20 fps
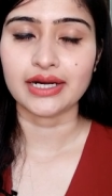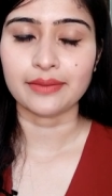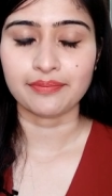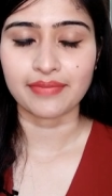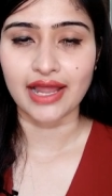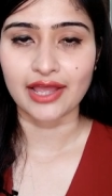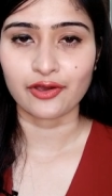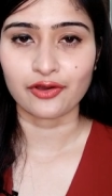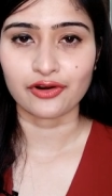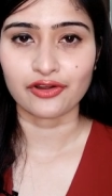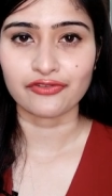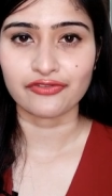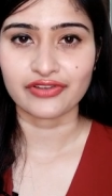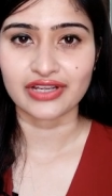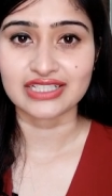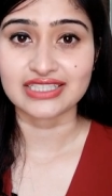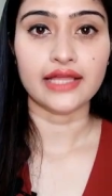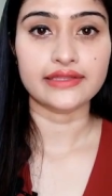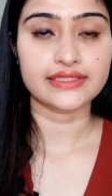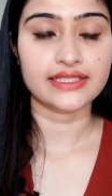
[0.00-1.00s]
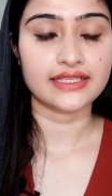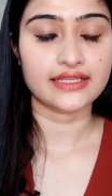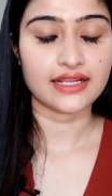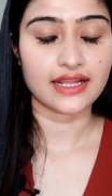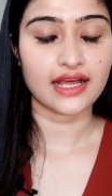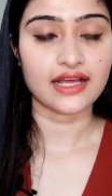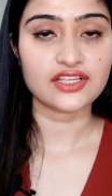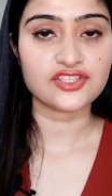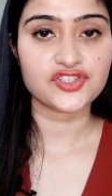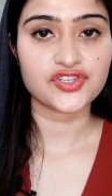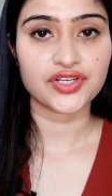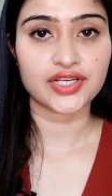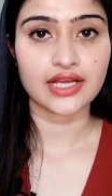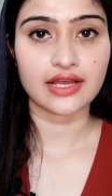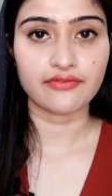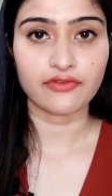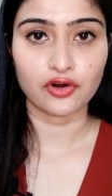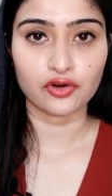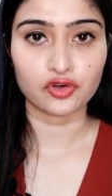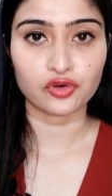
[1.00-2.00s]
and apply on your face. And the last trick
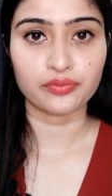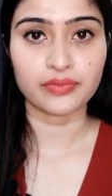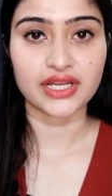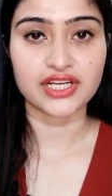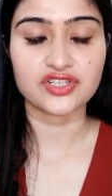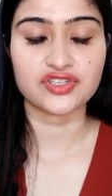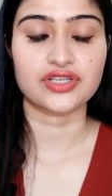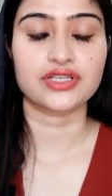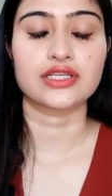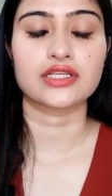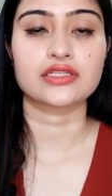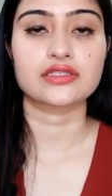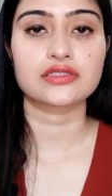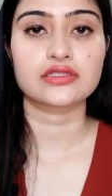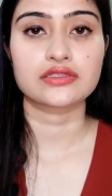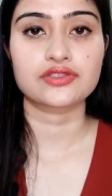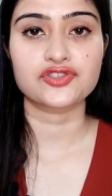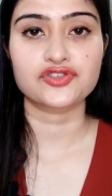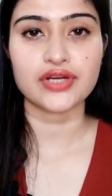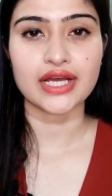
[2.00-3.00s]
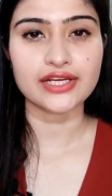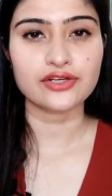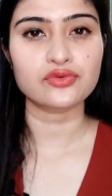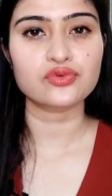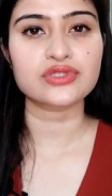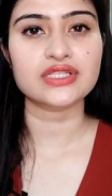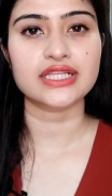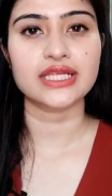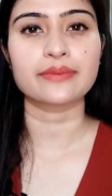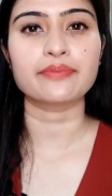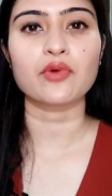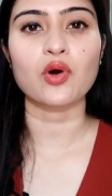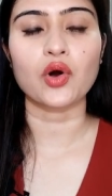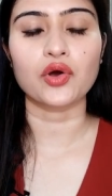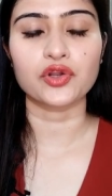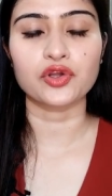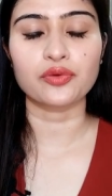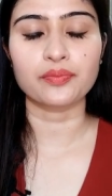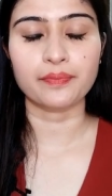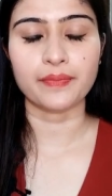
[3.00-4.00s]
I want to mention is try to sleep
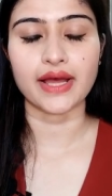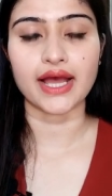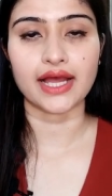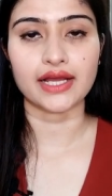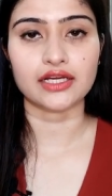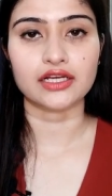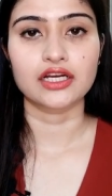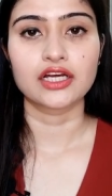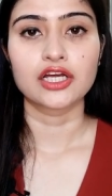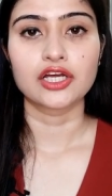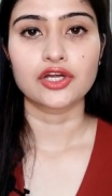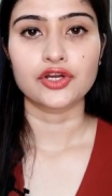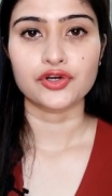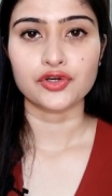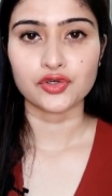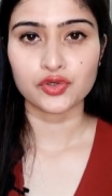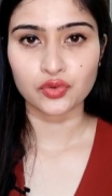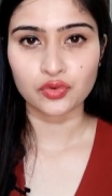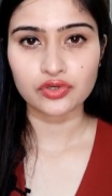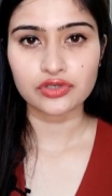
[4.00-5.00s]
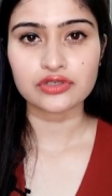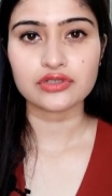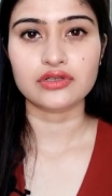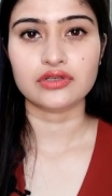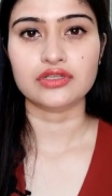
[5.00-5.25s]
on your back. Don't